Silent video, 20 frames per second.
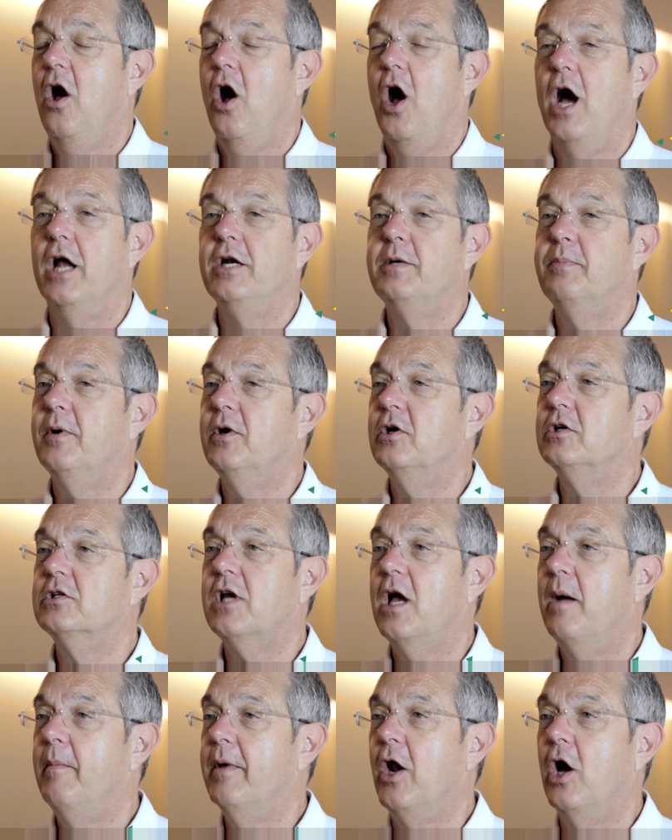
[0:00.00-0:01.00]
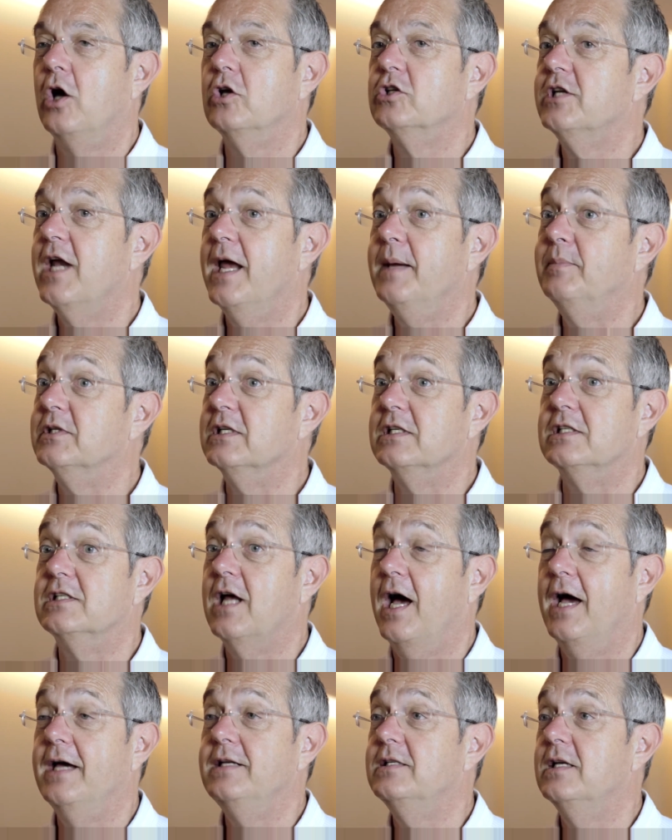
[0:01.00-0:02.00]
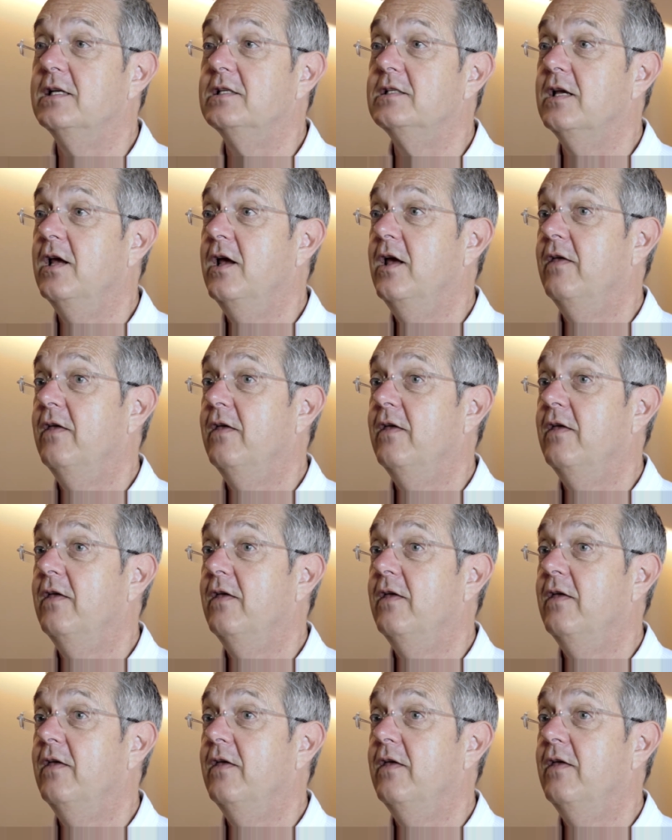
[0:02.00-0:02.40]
Entrepreneurs come in all shapes and sizes.